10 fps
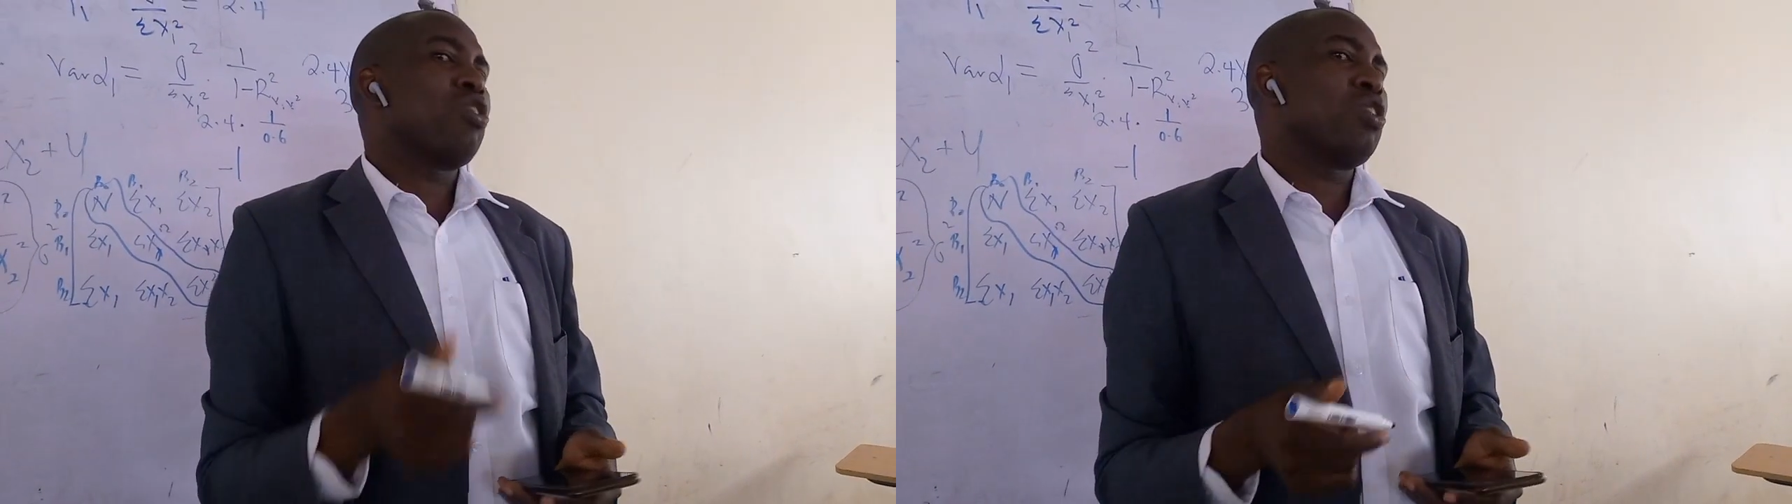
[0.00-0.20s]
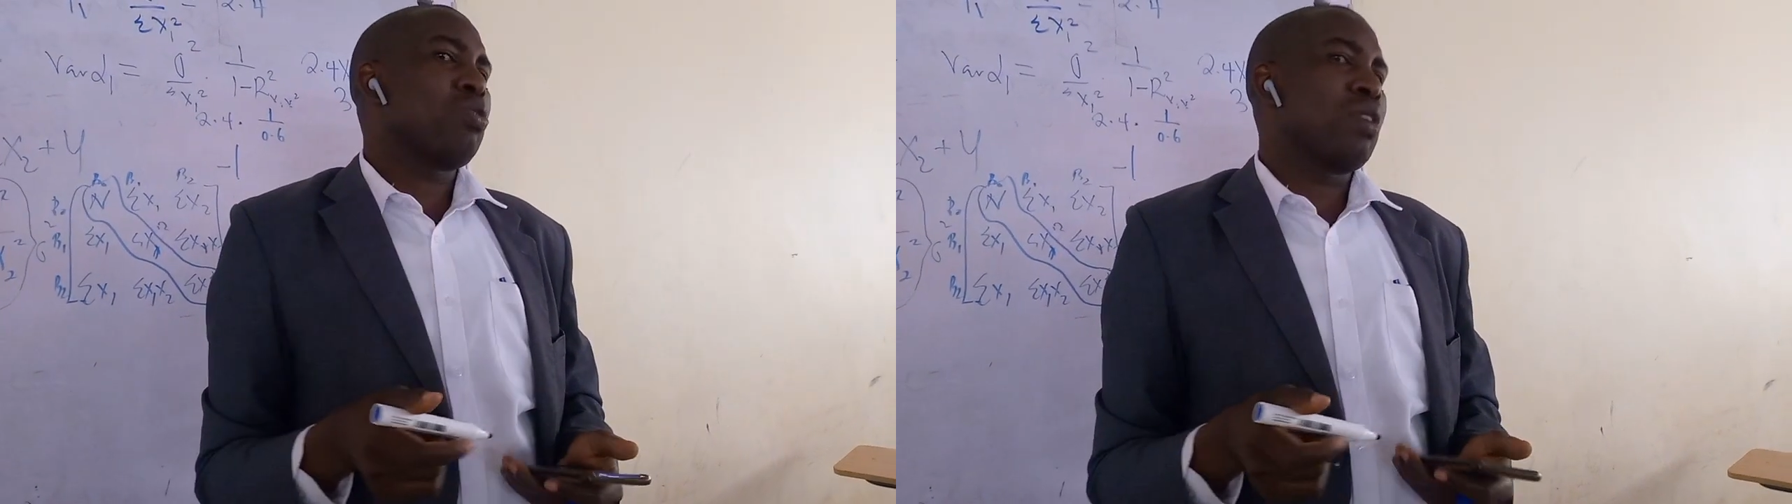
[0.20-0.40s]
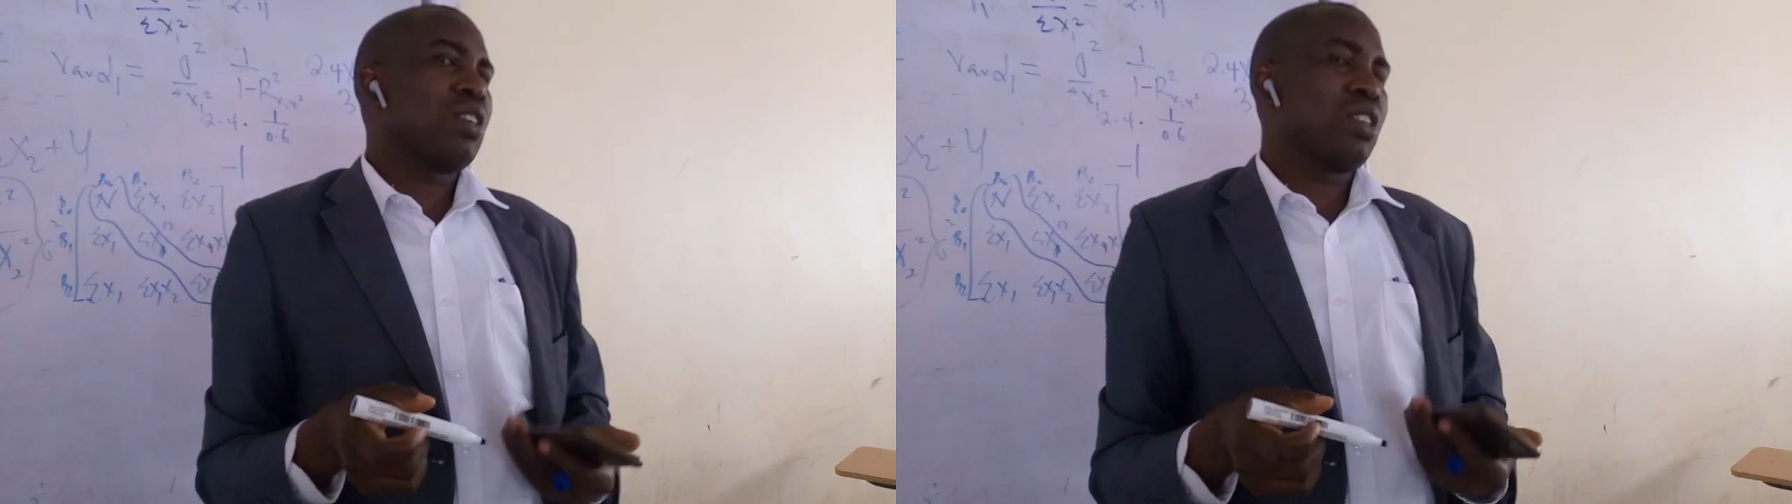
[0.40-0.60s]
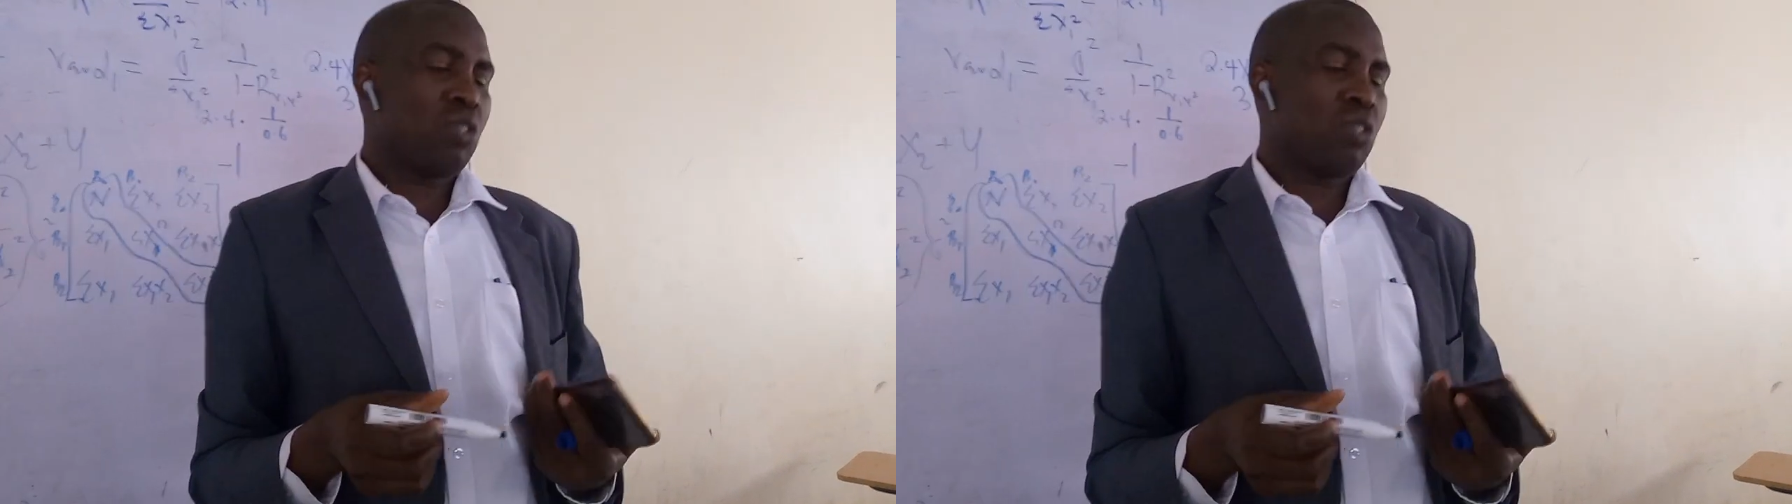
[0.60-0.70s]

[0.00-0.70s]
of